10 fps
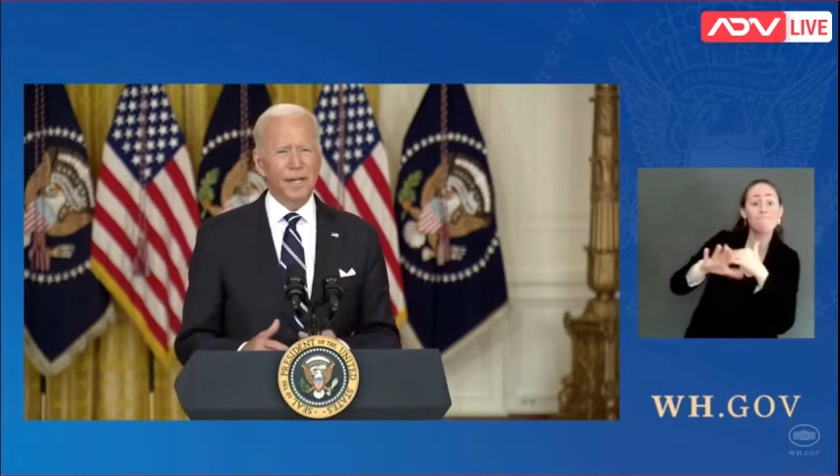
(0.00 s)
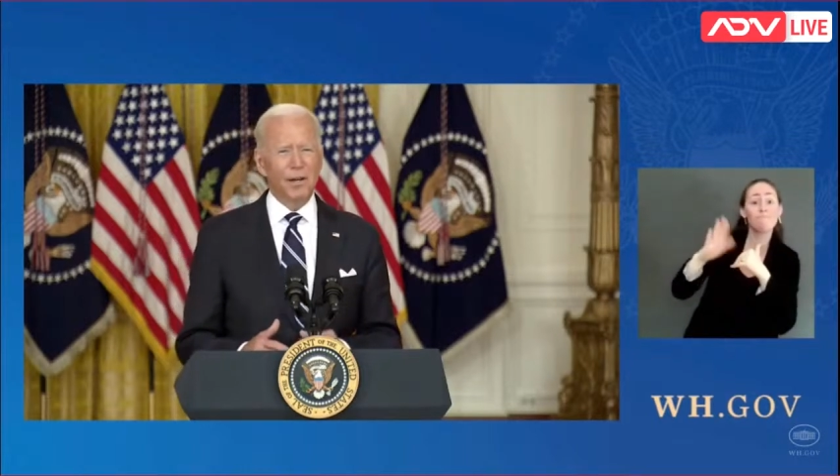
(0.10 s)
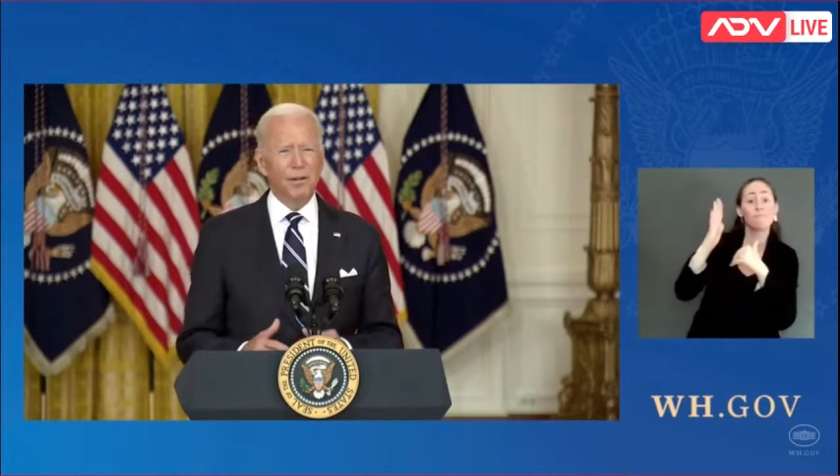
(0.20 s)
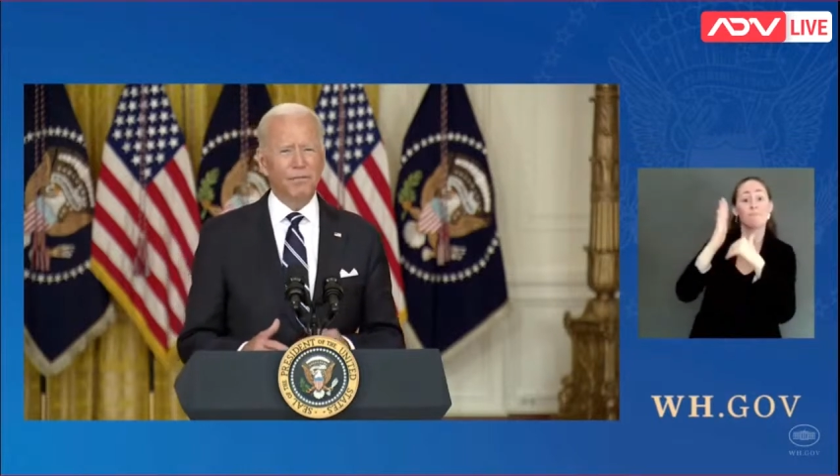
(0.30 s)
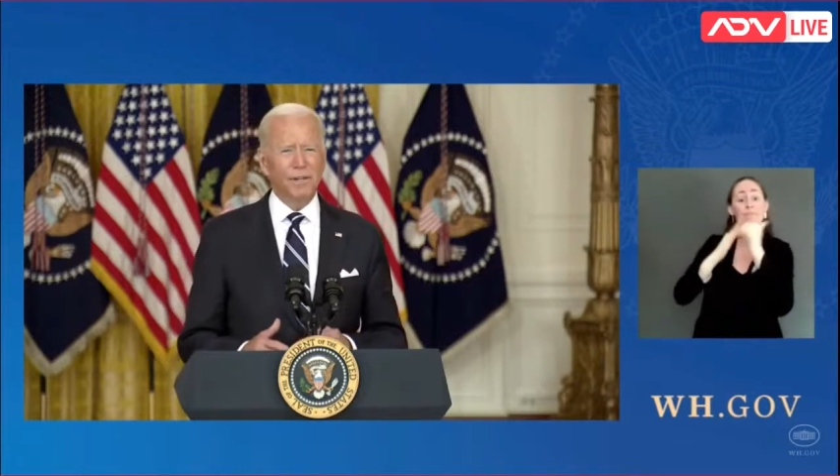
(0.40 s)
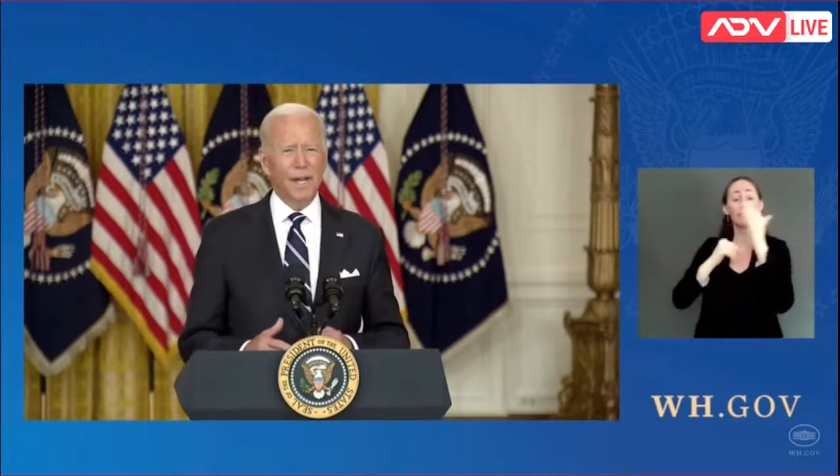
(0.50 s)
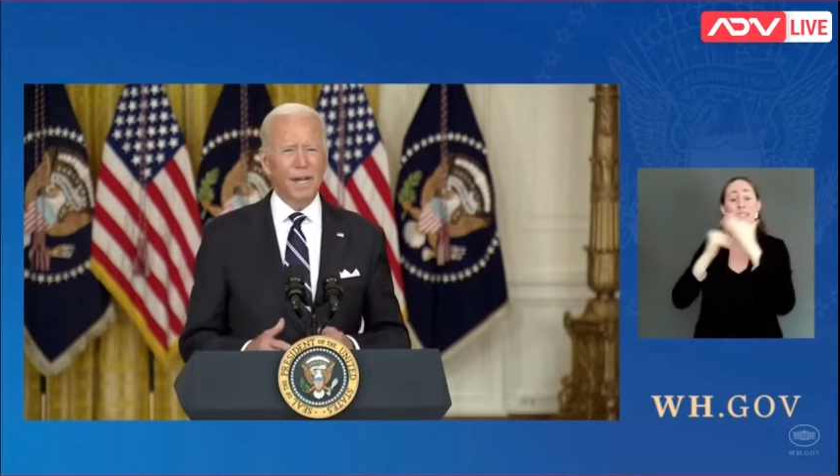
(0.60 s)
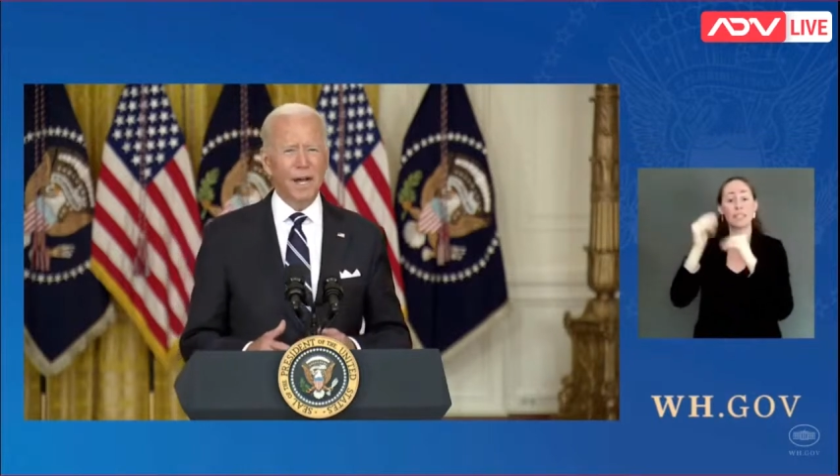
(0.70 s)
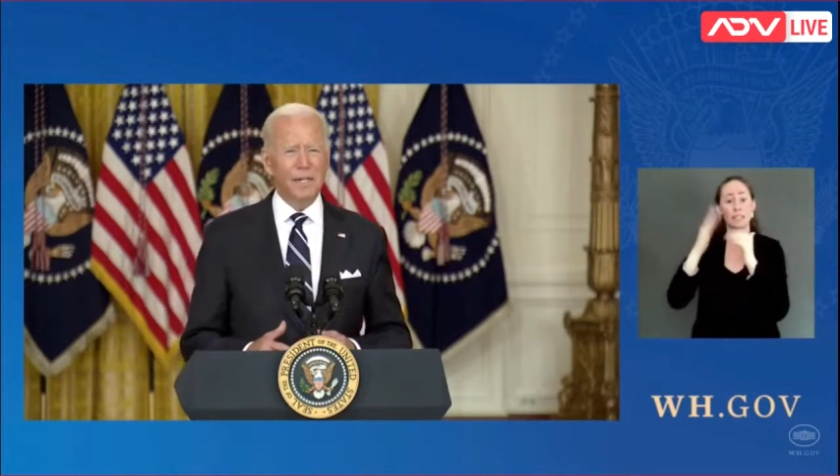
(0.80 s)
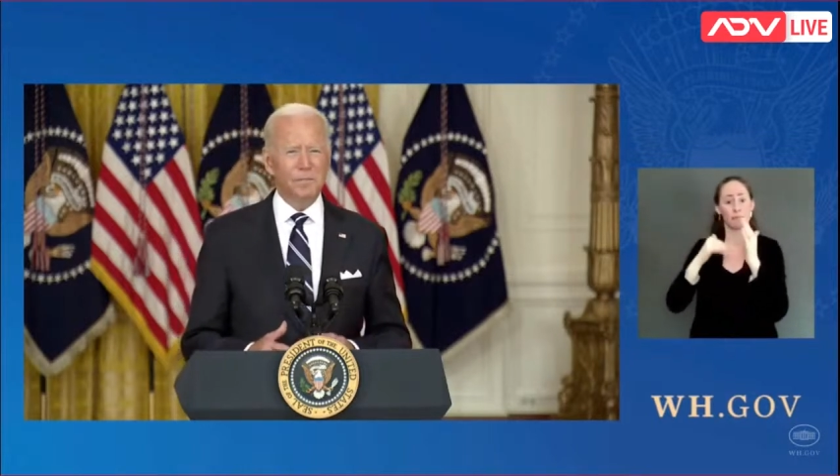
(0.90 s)
care at a
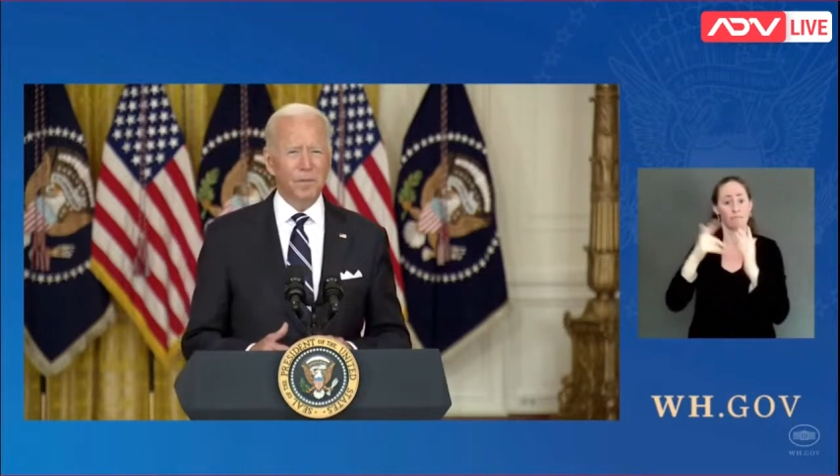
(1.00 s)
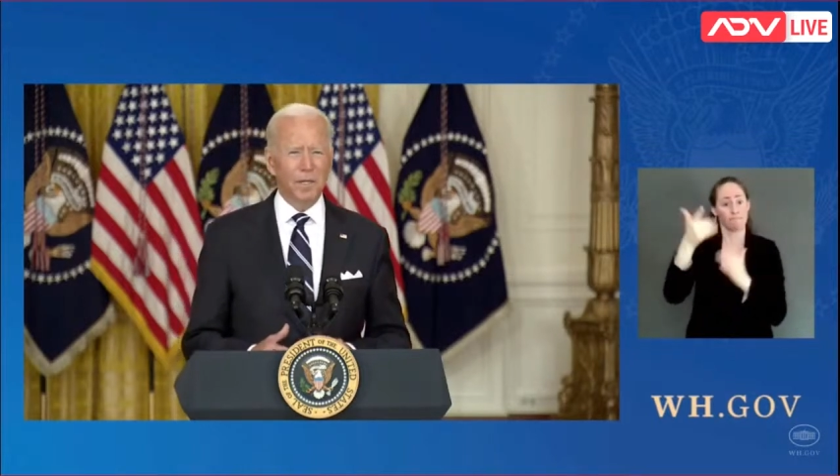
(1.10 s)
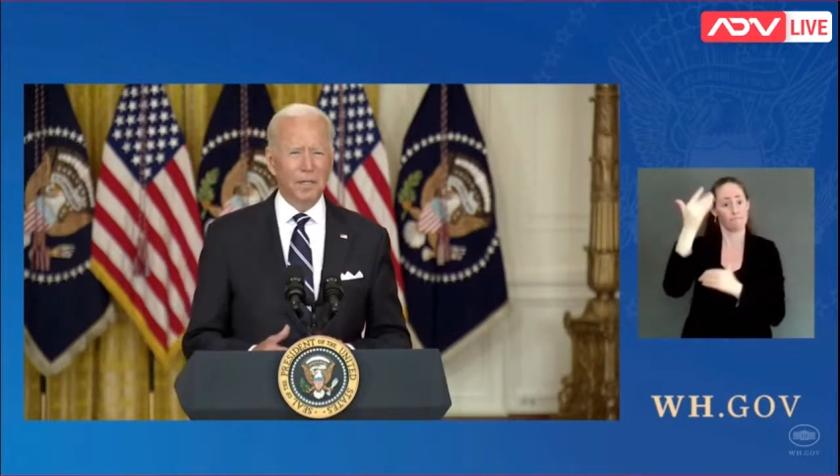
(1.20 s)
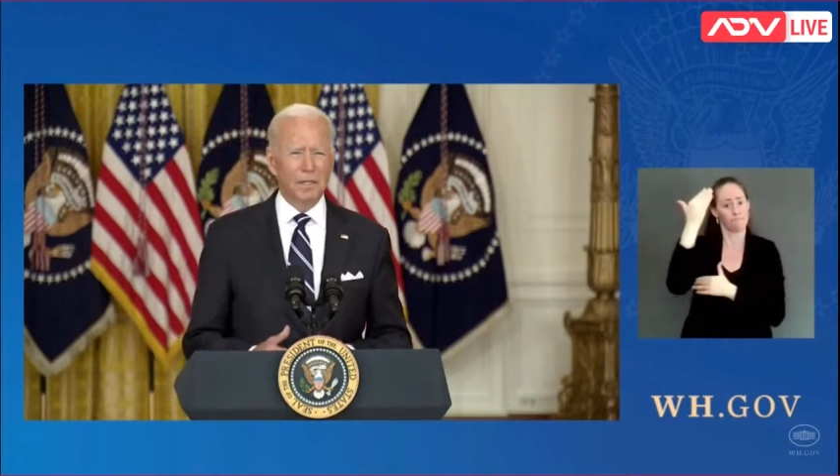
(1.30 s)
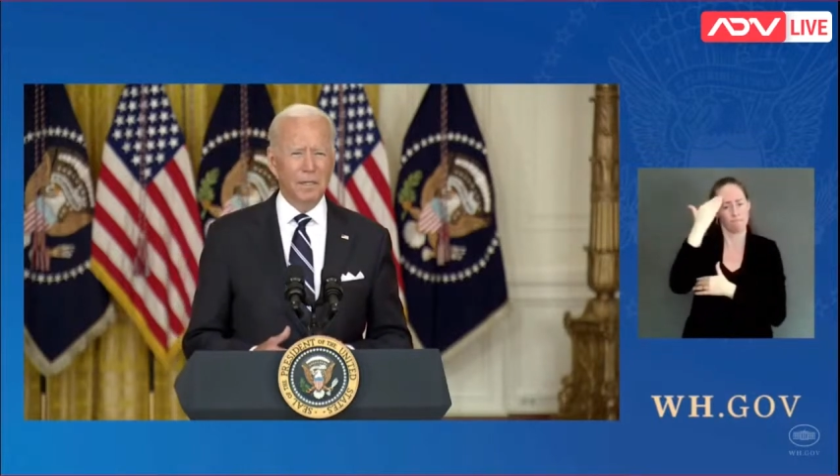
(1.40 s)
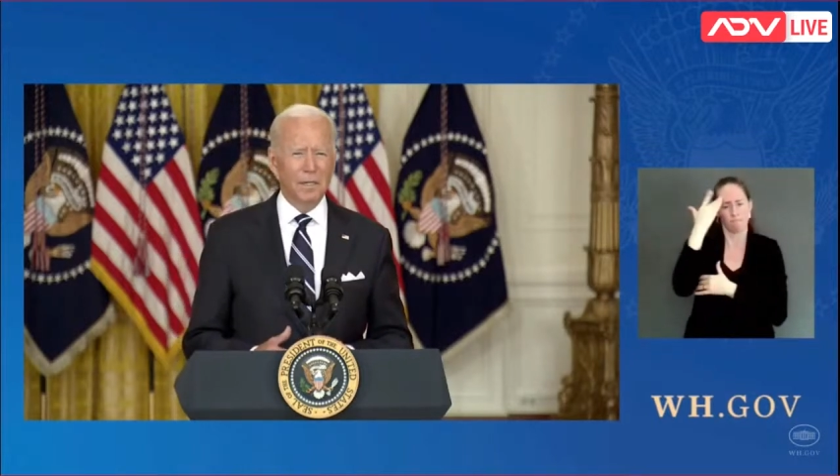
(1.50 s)
VA hospital,